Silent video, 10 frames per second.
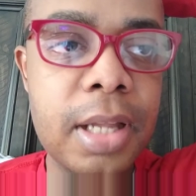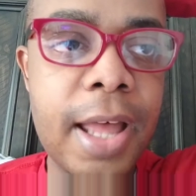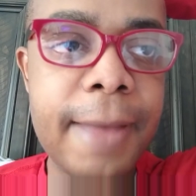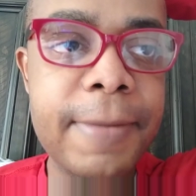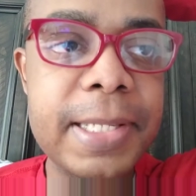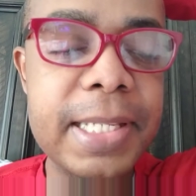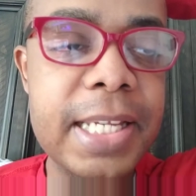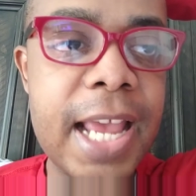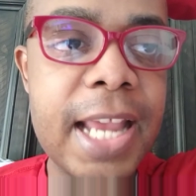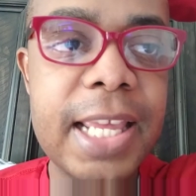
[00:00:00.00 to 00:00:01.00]
I haven't
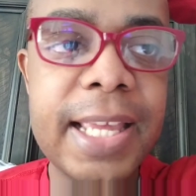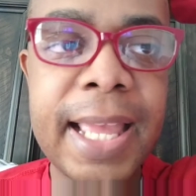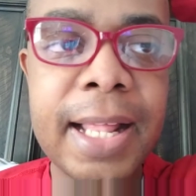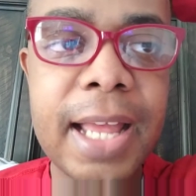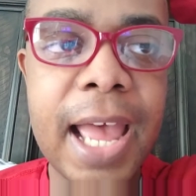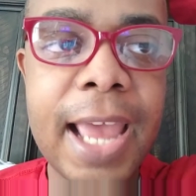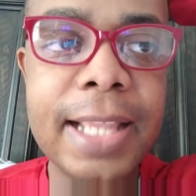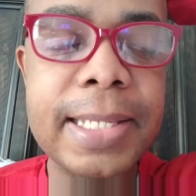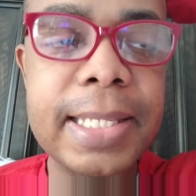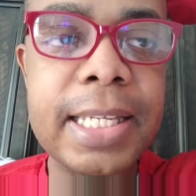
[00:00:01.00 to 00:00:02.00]
seen any. I
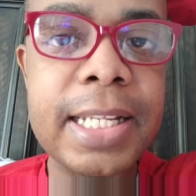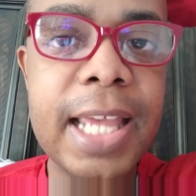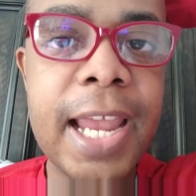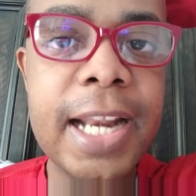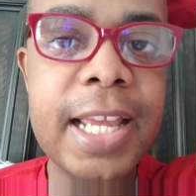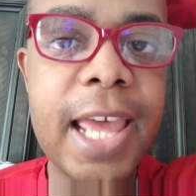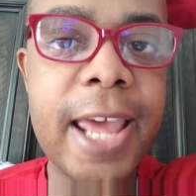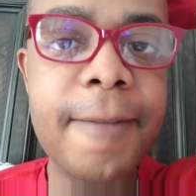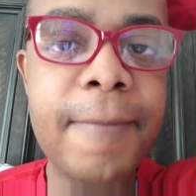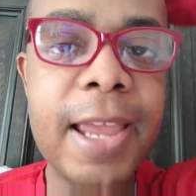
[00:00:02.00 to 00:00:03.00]
hadn't seen any
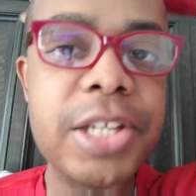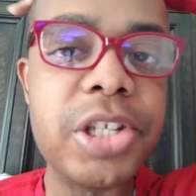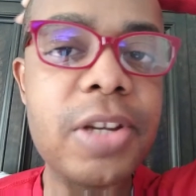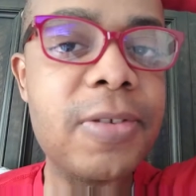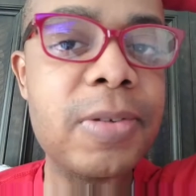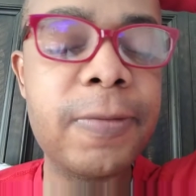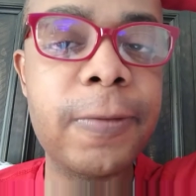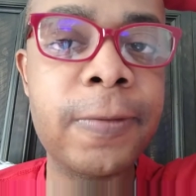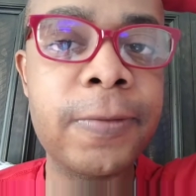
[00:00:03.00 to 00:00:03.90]
anime shows